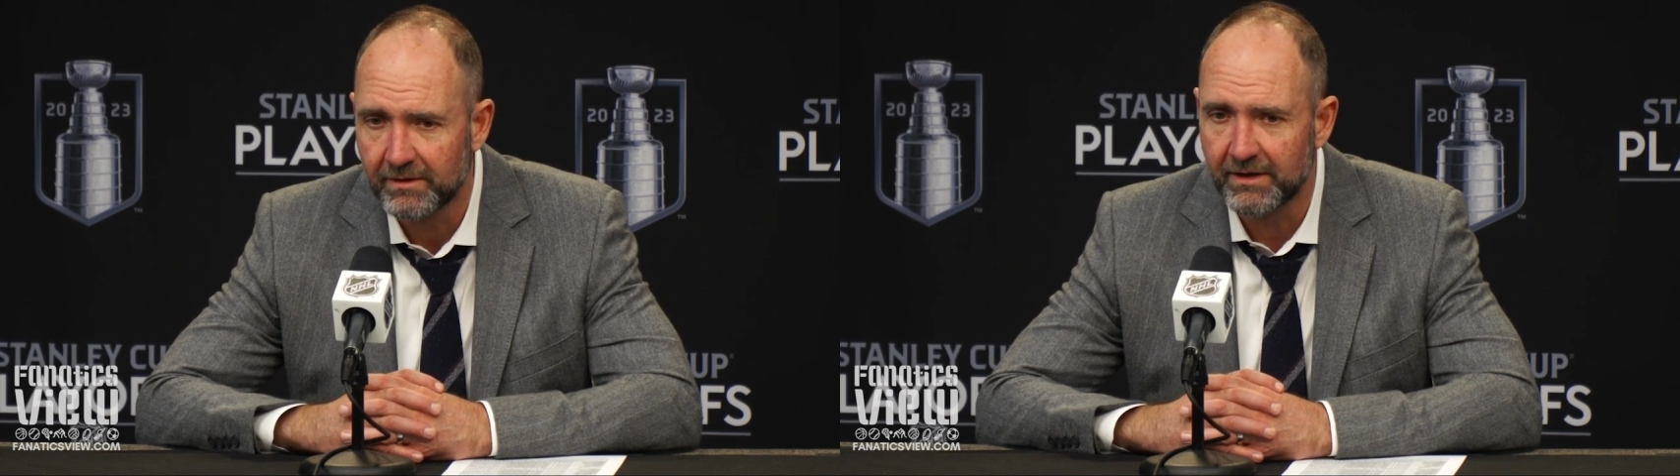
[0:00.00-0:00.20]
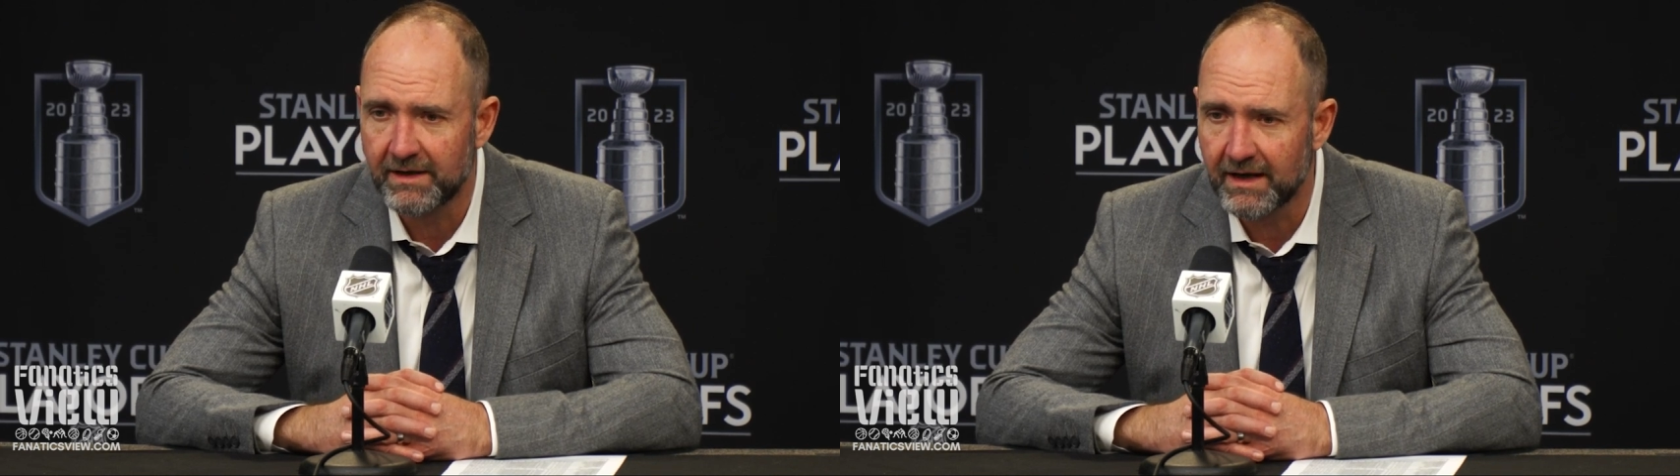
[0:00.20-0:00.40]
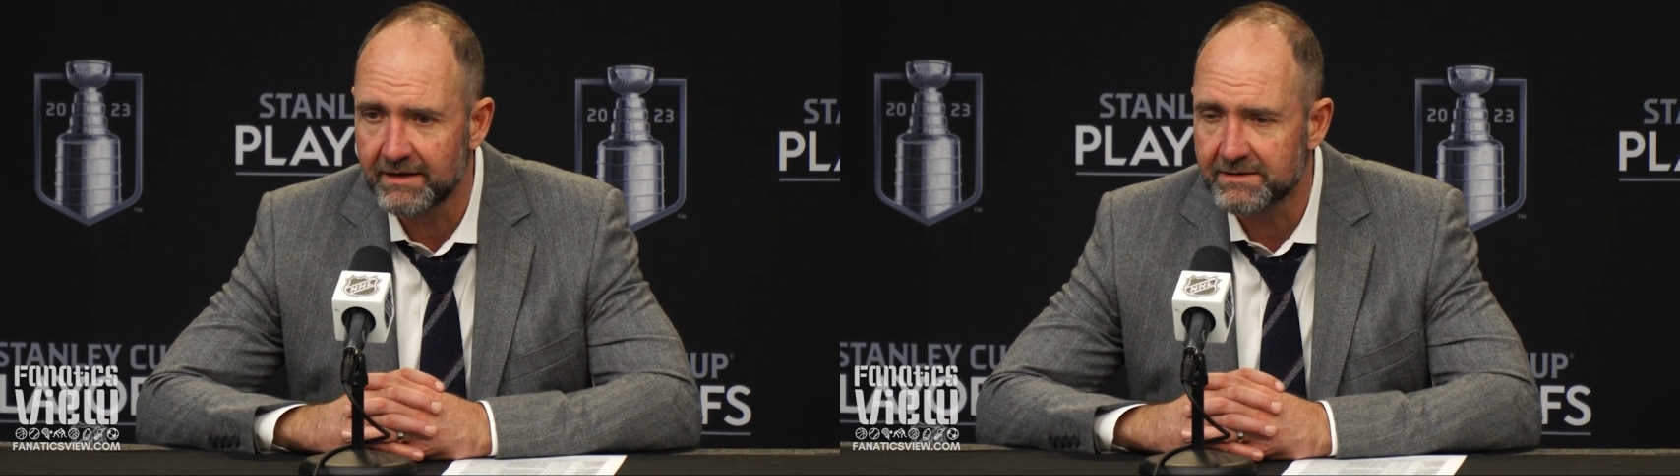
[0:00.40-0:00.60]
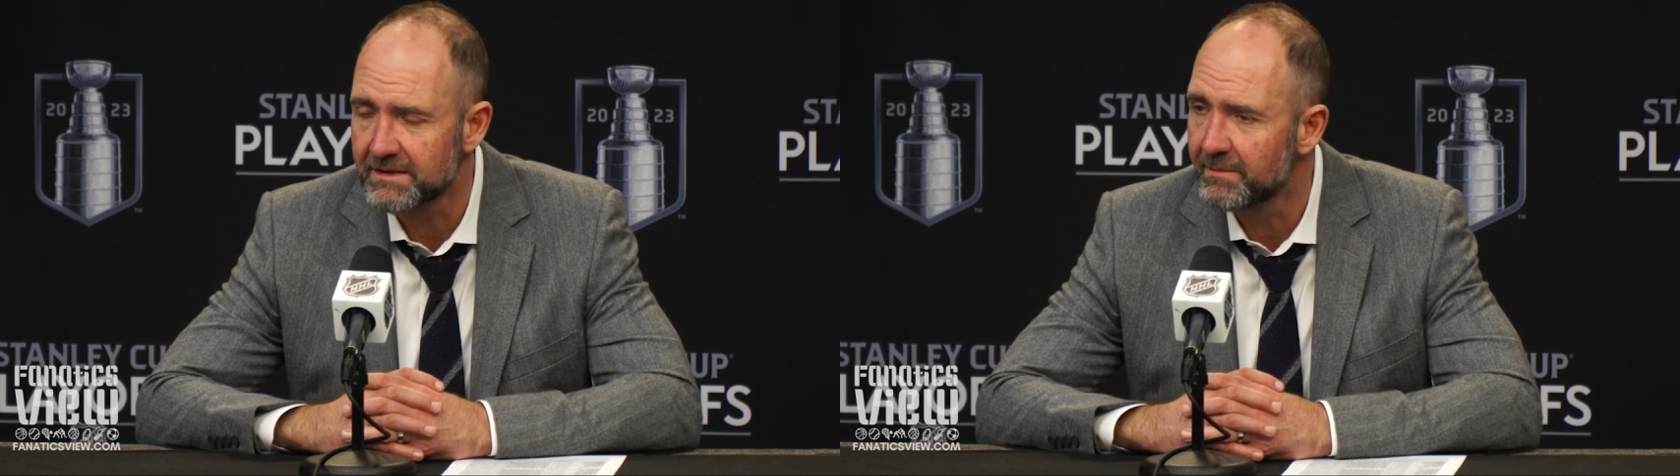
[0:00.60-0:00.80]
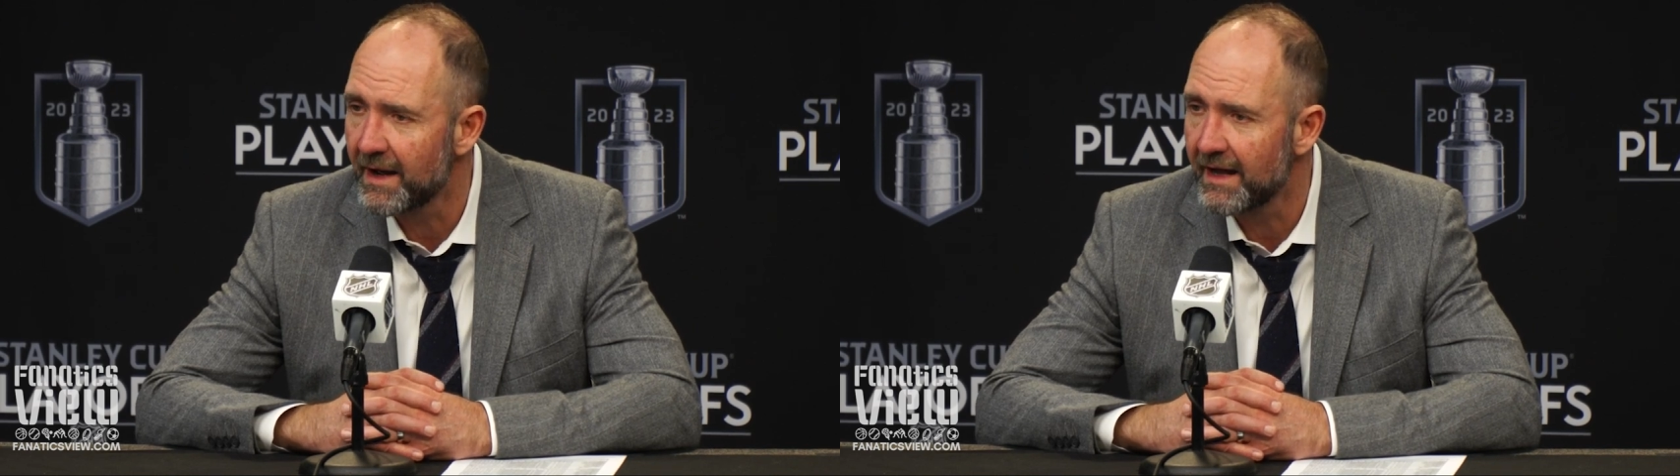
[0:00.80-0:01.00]
good nights
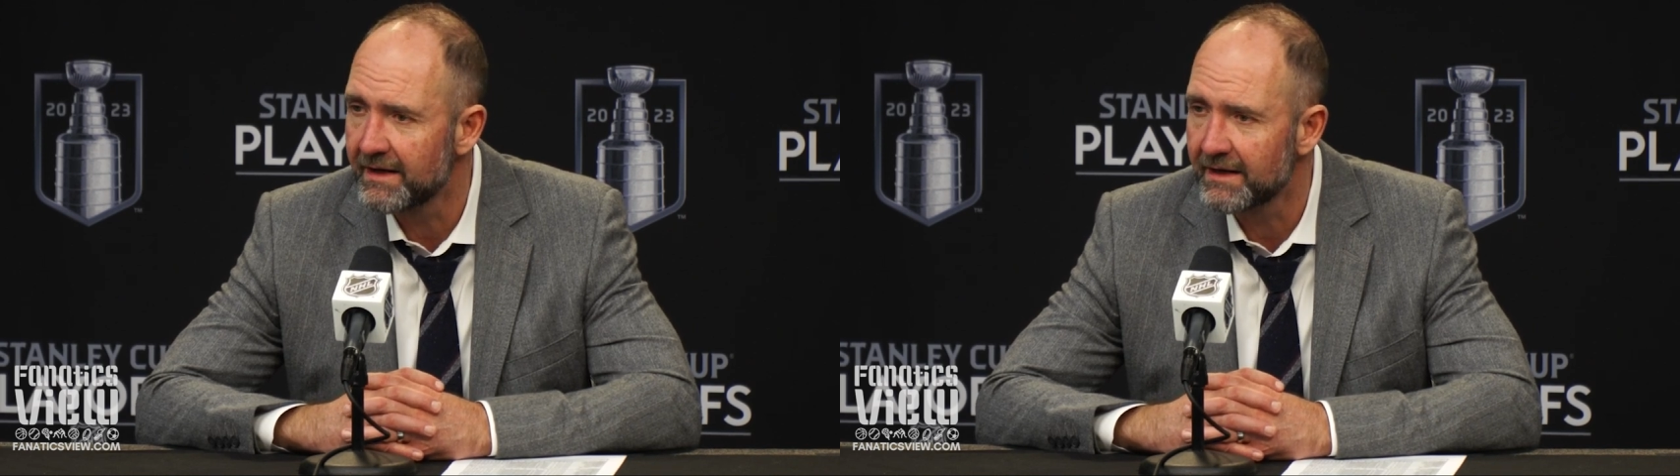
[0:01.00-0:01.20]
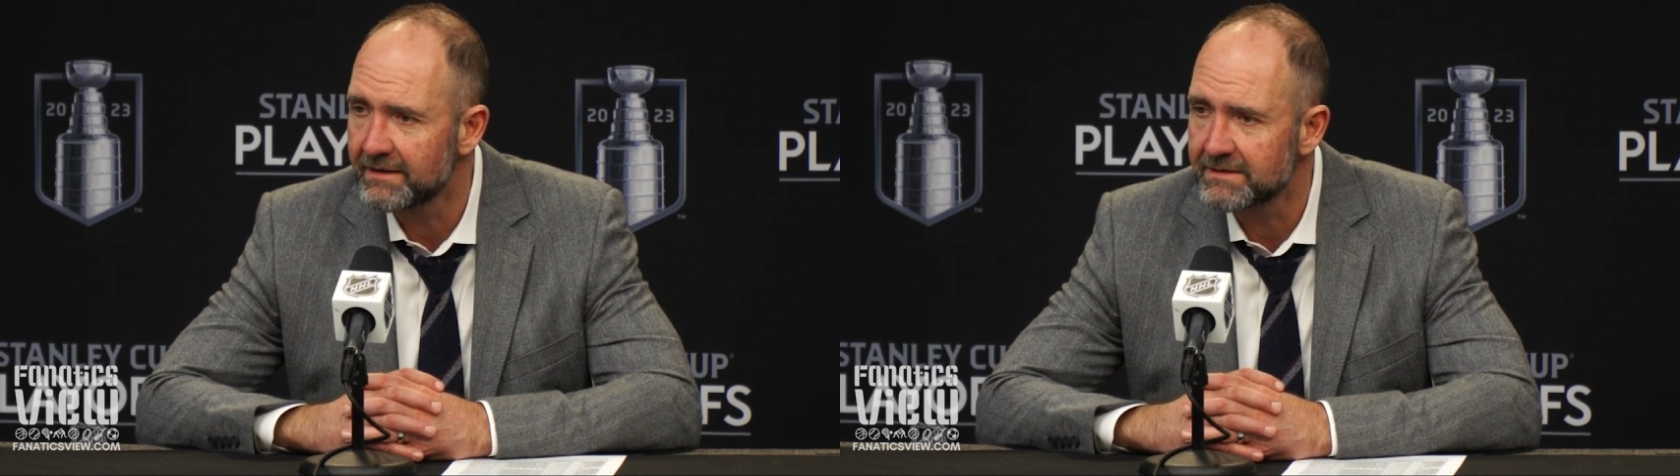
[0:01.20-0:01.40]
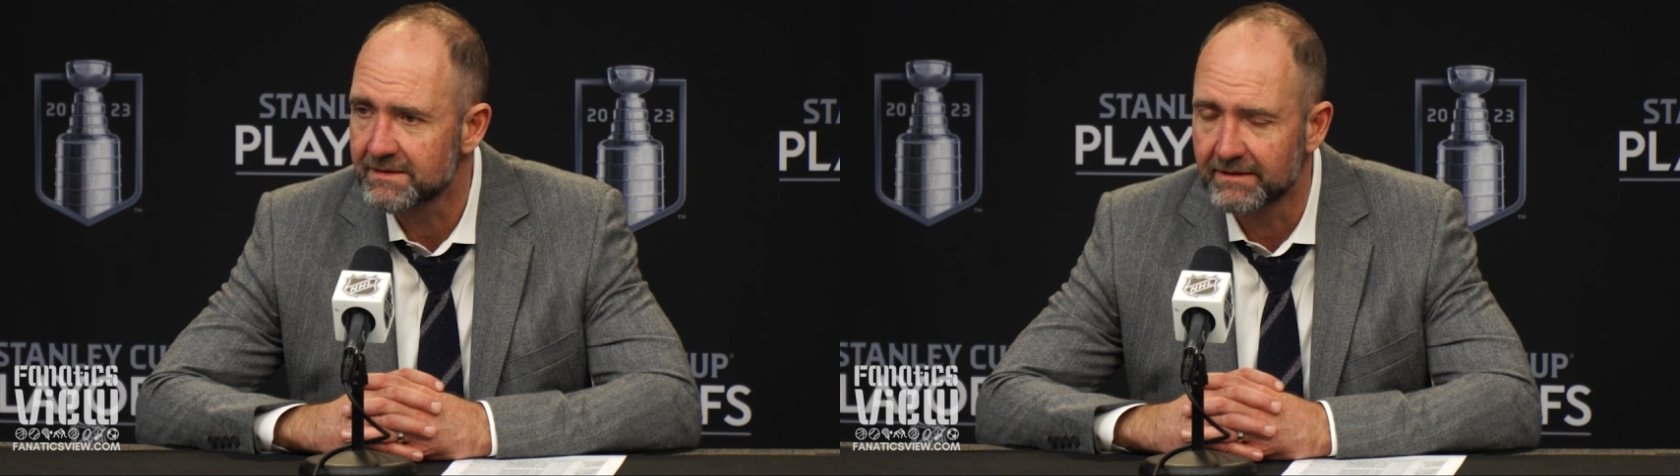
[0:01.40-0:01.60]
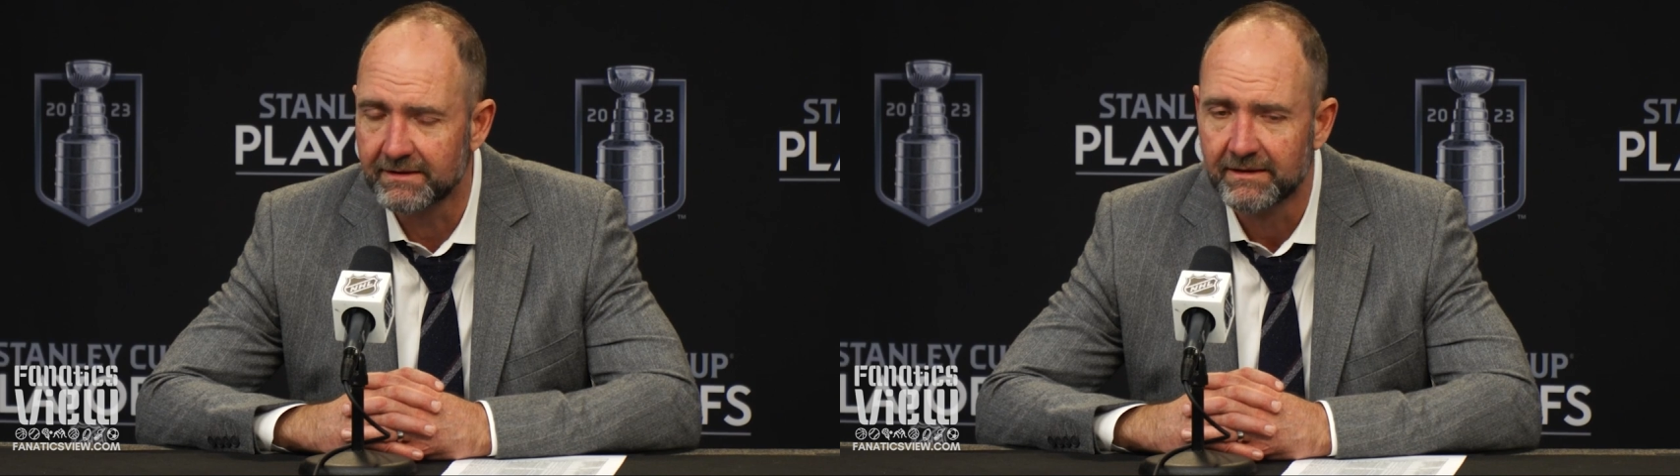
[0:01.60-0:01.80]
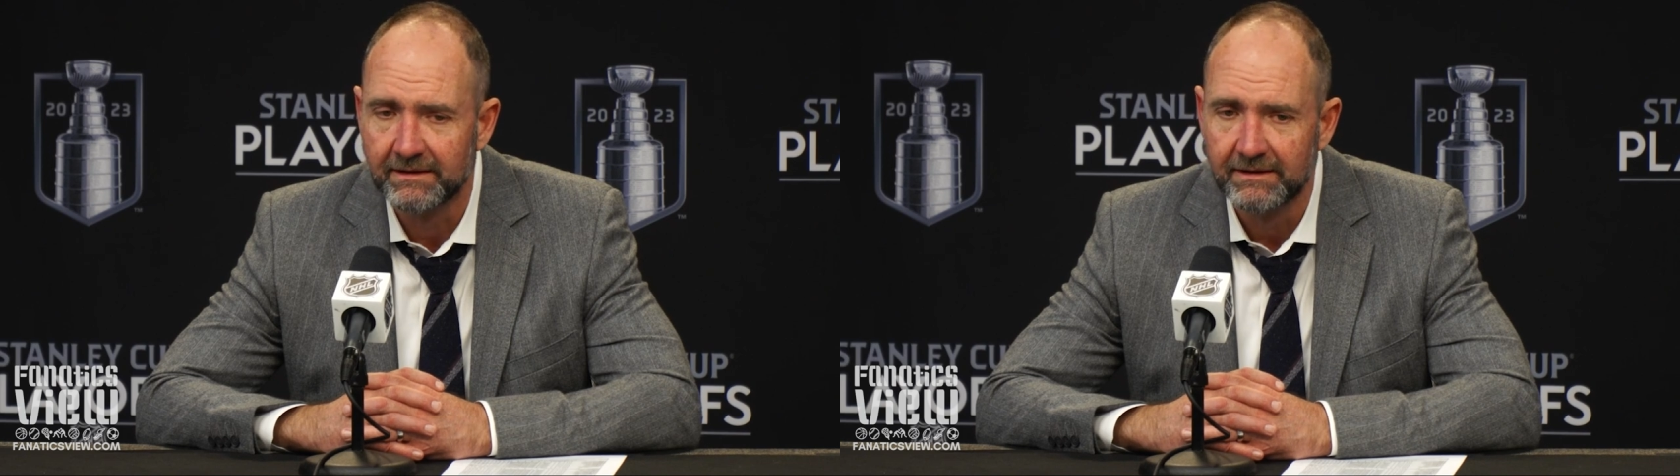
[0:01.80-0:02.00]
and bad nights. And